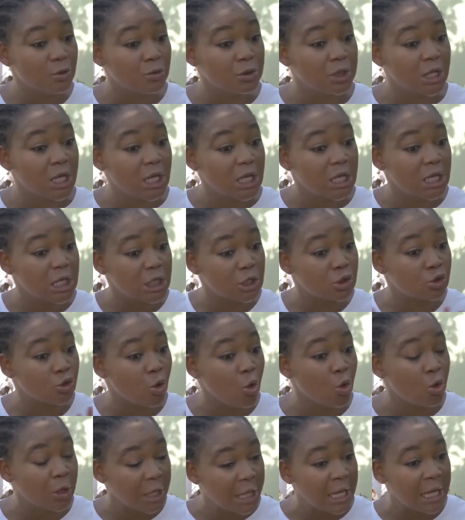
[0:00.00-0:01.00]
you think is
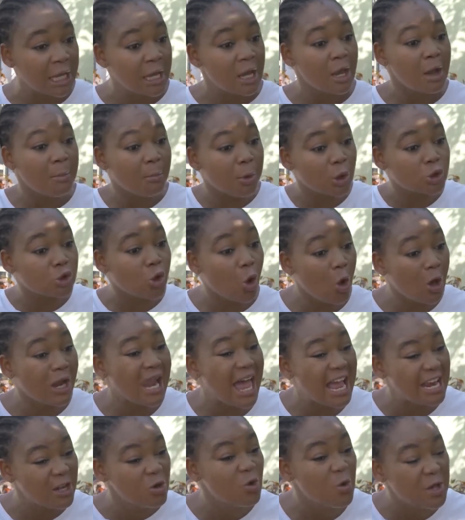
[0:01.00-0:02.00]
okay. But
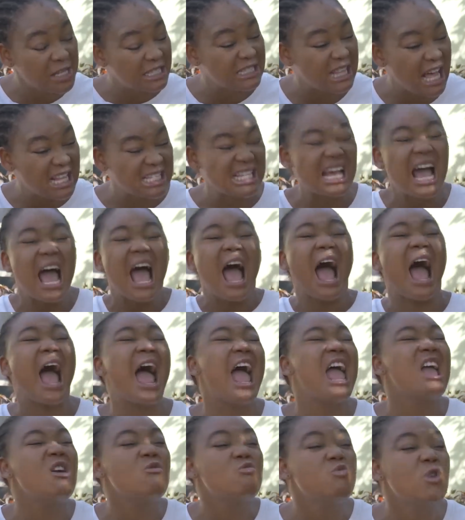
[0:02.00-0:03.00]
all I know is that
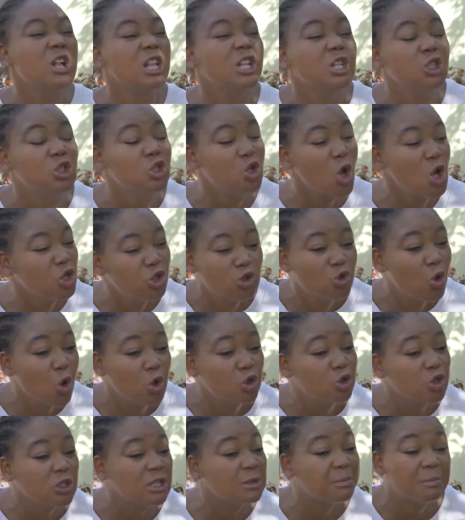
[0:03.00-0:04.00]
I will not
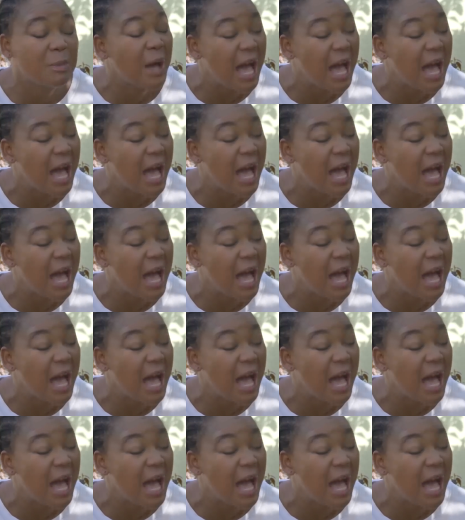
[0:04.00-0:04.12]
go to the